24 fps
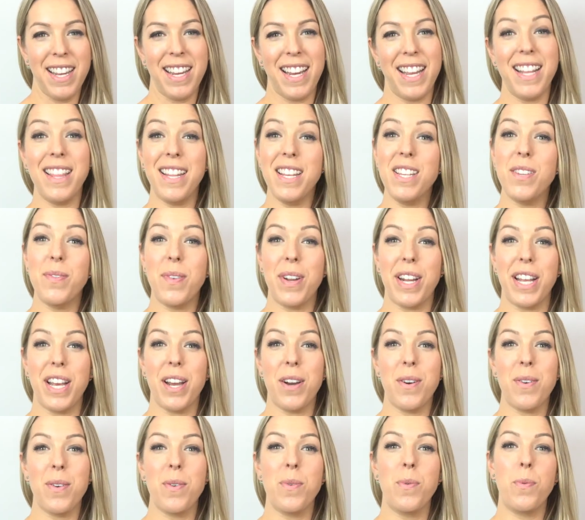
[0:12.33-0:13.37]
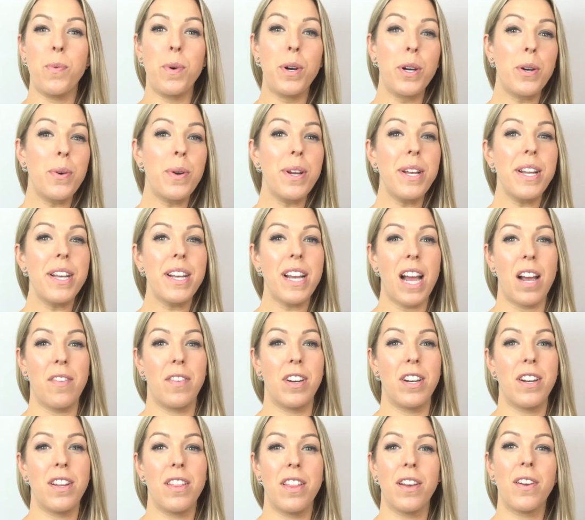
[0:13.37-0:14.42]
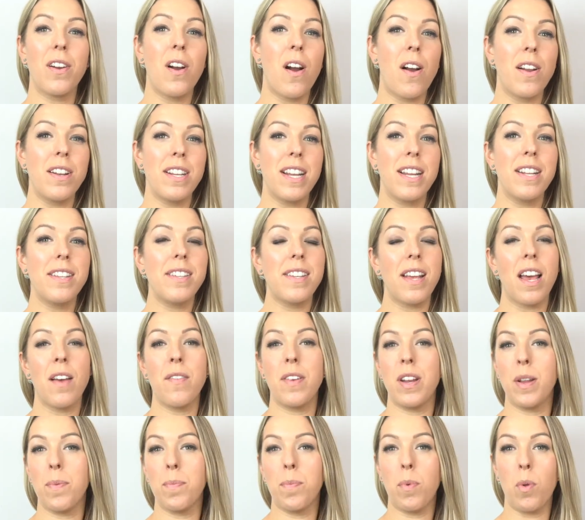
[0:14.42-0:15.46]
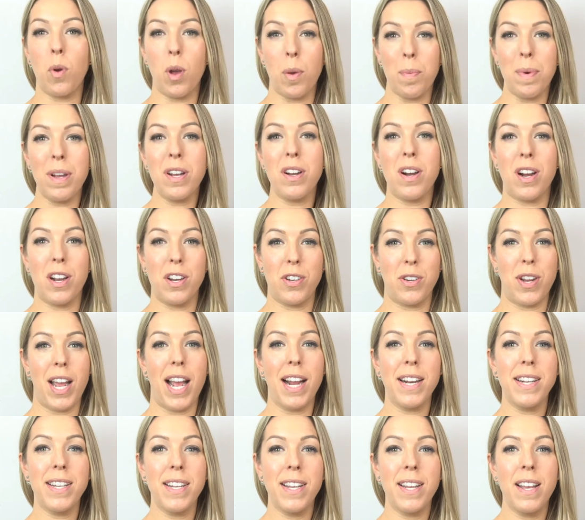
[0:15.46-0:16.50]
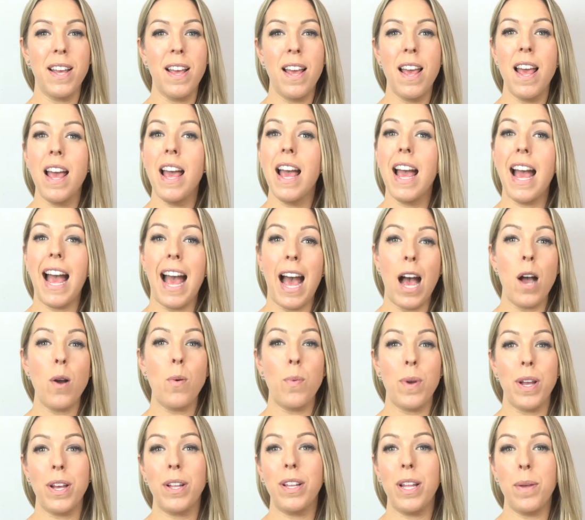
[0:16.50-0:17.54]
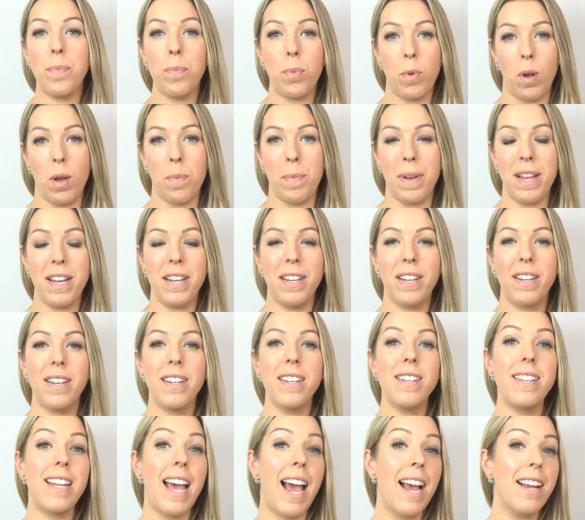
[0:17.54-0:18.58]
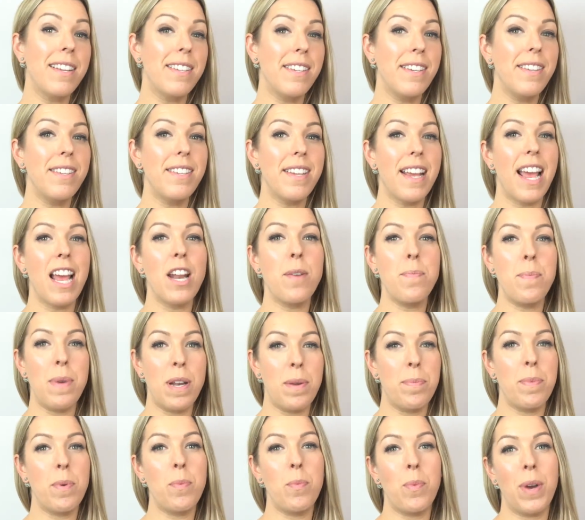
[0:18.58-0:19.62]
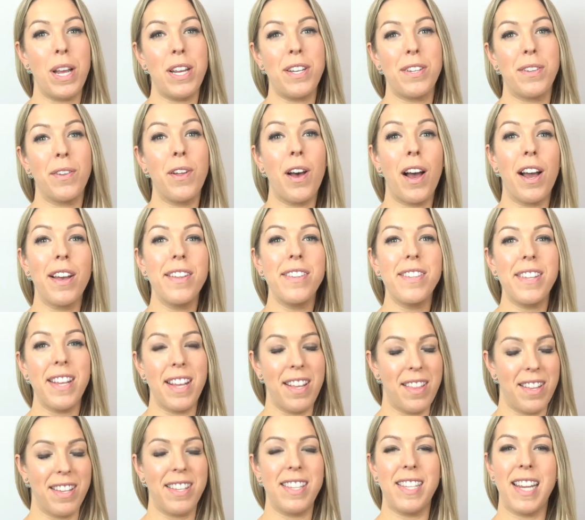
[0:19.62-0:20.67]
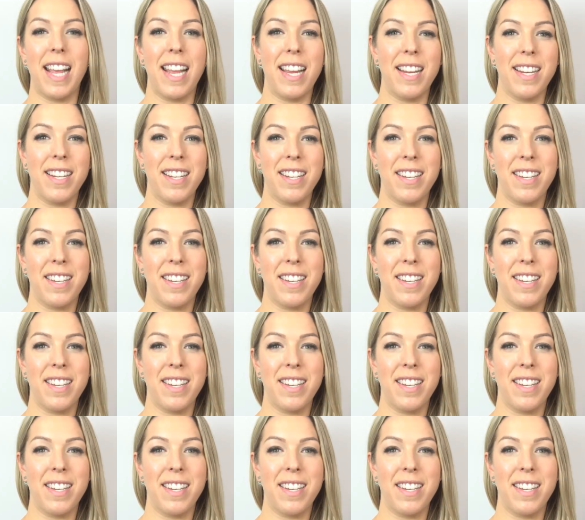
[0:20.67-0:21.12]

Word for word: In this video, we're going to cover the contents of an employment contract, at-will employment, taxes, and minimum wage laws in the state.